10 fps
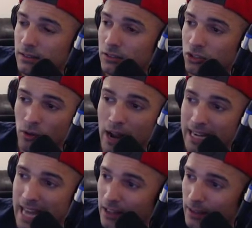Right
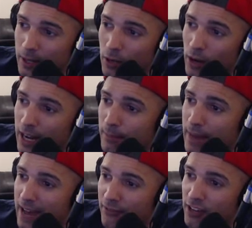now, let me know where I can
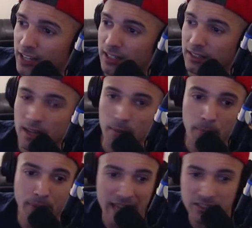buy a fucking couple
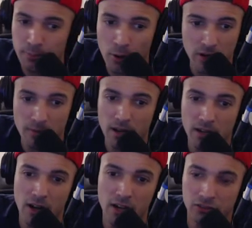packs of Pokemon
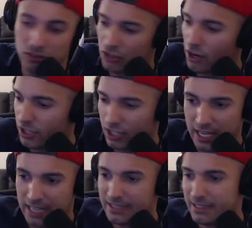cards or starter
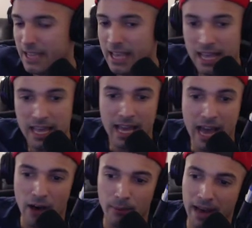kits.
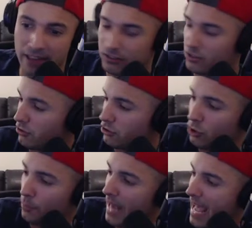I'll buy those little
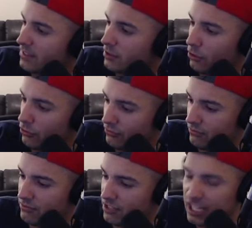stupid ass little
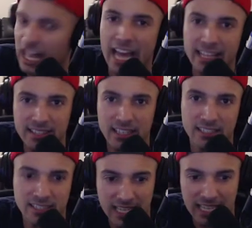slides that you
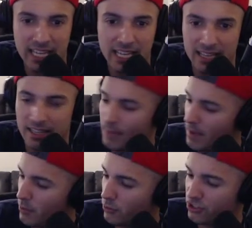stick it in, and then
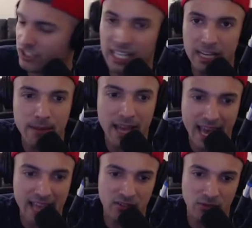maybe we'll stick it in my
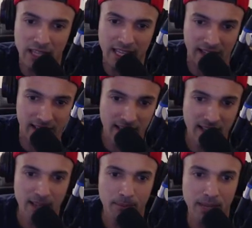ass if we get like a
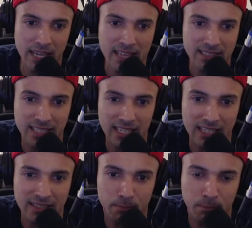
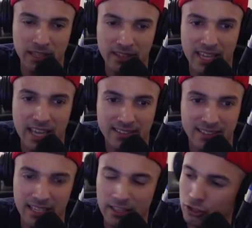PSD,
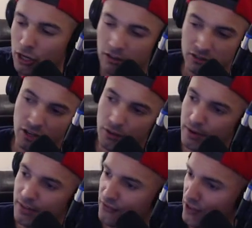PTSD, Charizard, or
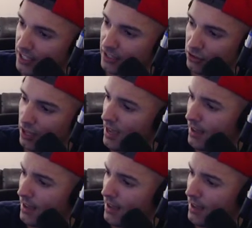whatever the fuck it is, okay?